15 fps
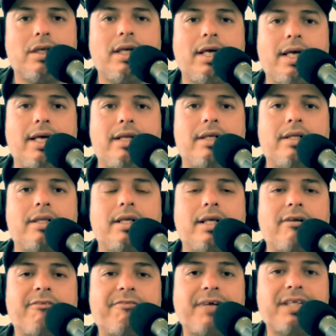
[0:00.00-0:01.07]
And it
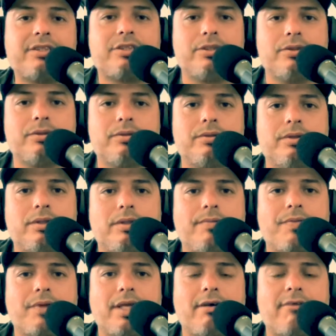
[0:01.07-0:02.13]
affects you.
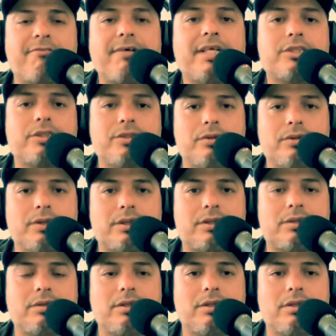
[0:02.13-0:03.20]
It affects you.
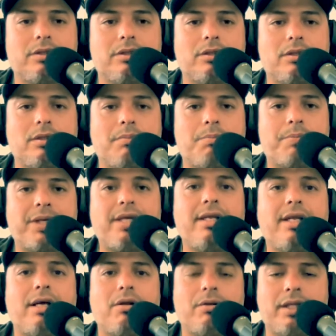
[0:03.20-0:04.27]
It's being
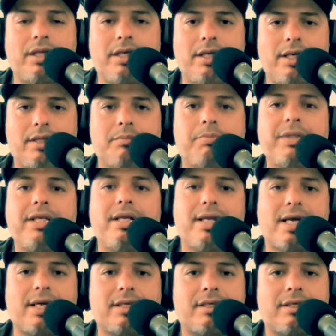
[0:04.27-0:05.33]
healthy and being
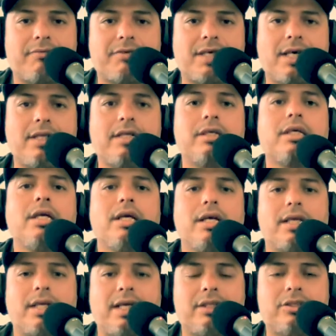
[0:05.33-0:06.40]
active kind of
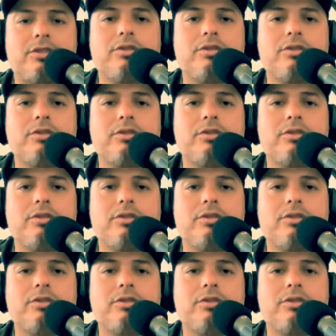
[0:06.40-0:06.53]
gets